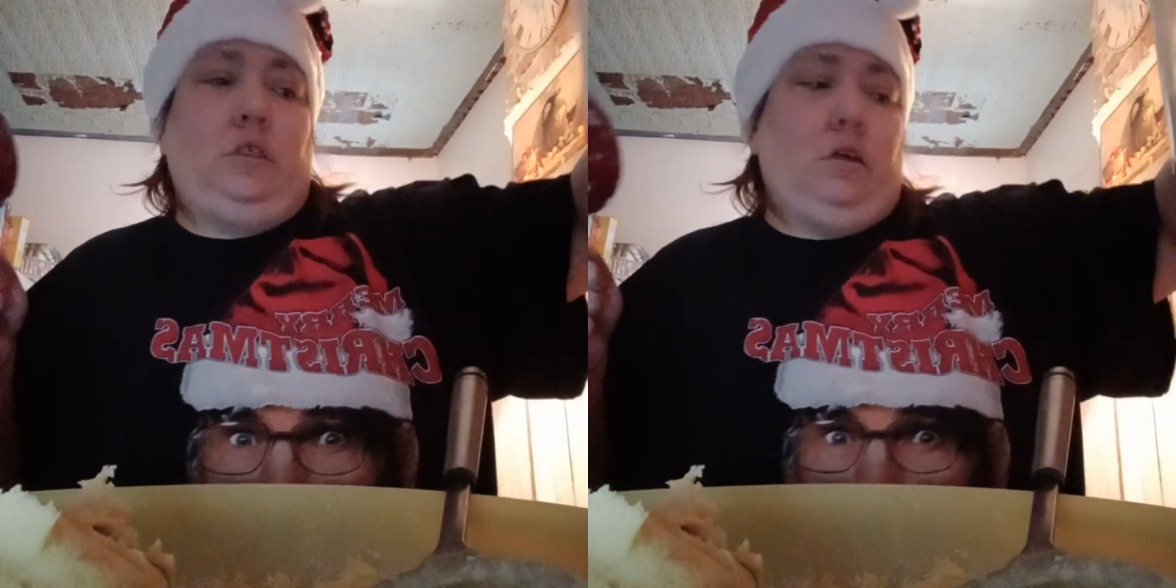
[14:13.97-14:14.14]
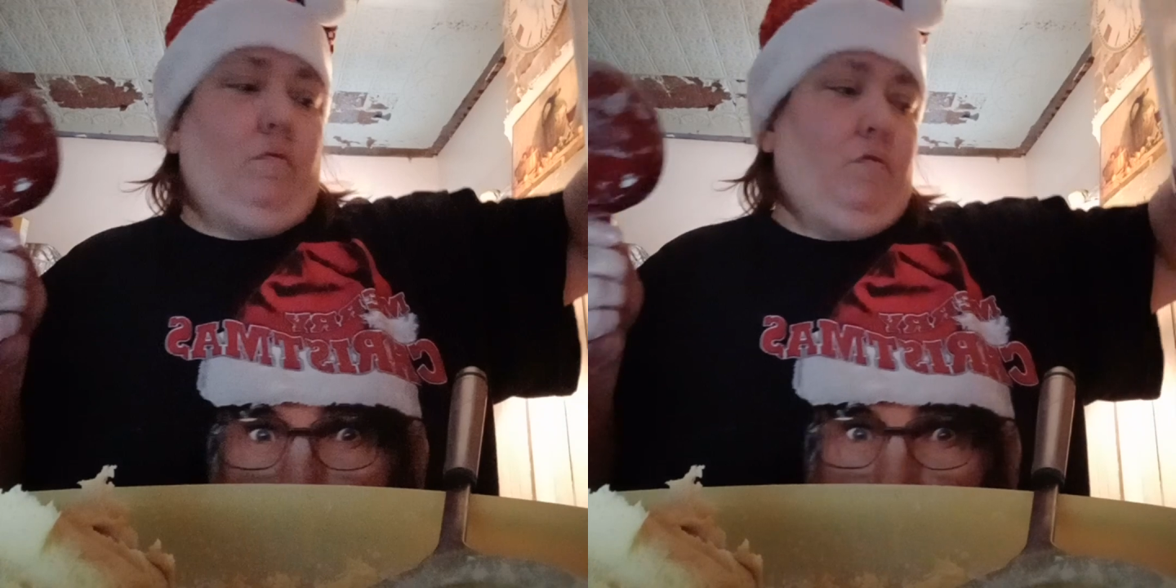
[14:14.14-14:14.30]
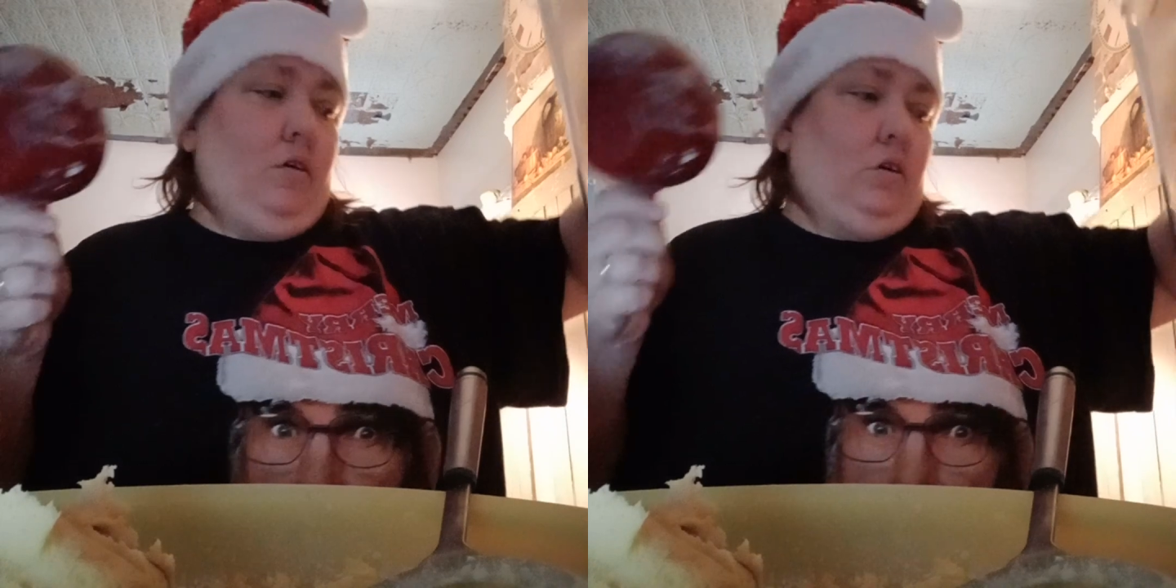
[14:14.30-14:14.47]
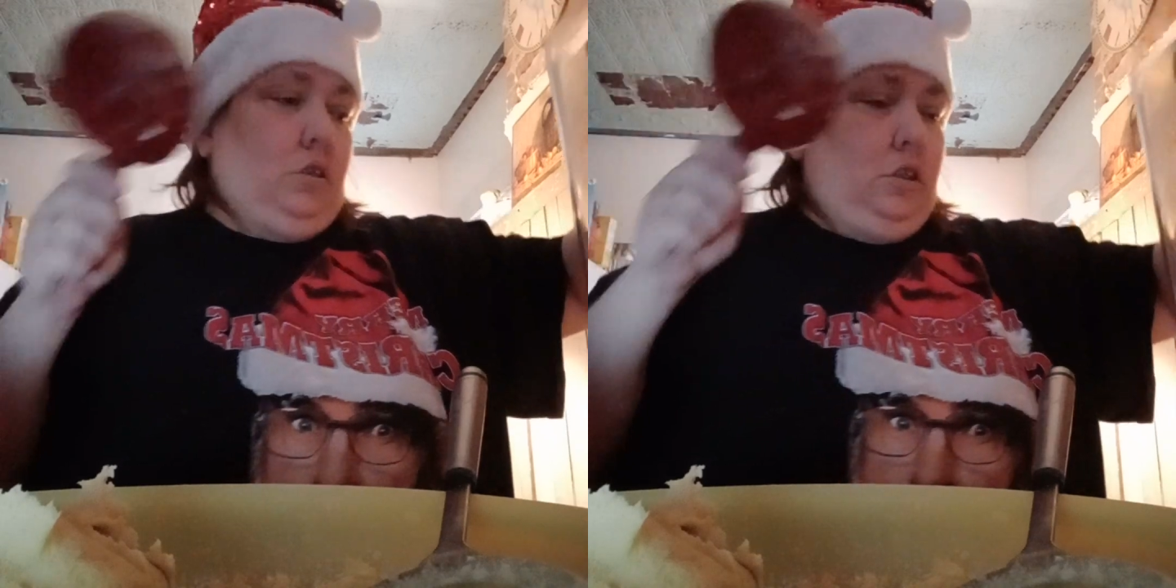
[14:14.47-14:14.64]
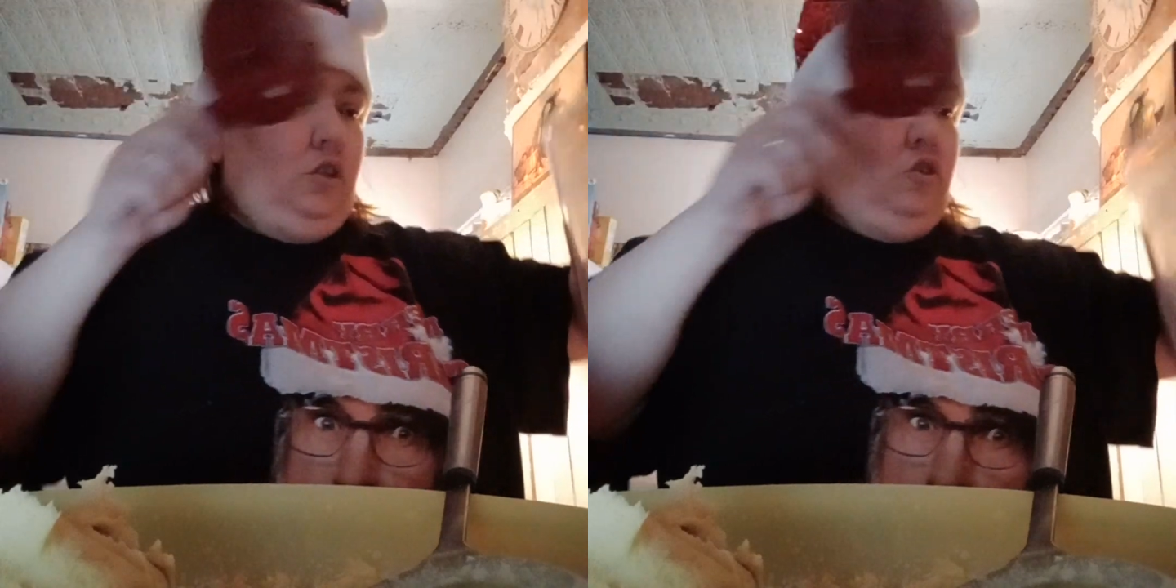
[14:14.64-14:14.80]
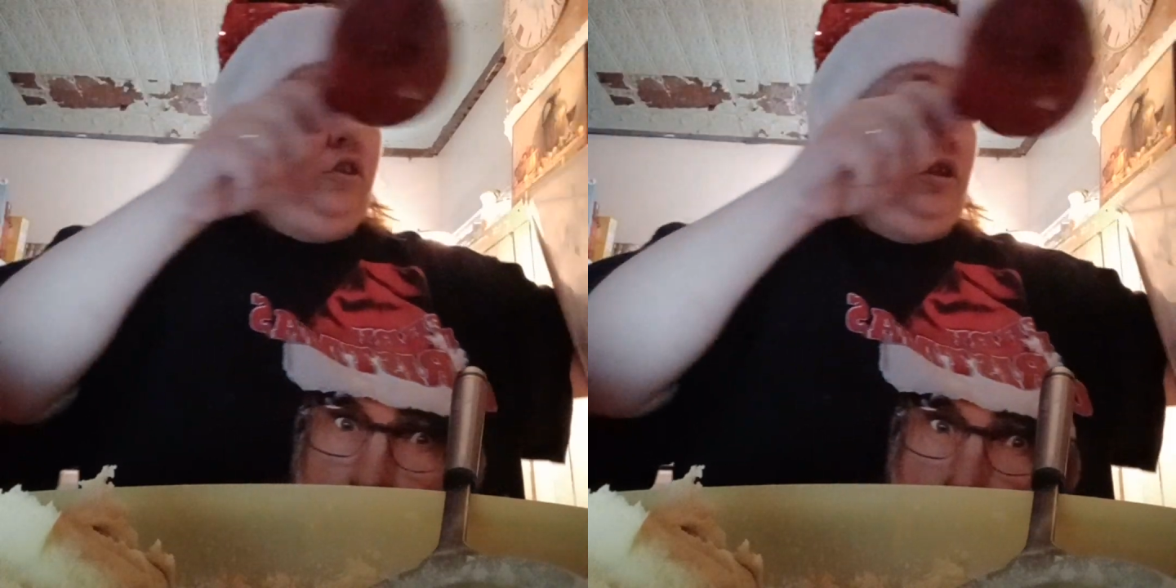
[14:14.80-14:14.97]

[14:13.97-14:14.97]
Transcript: so far this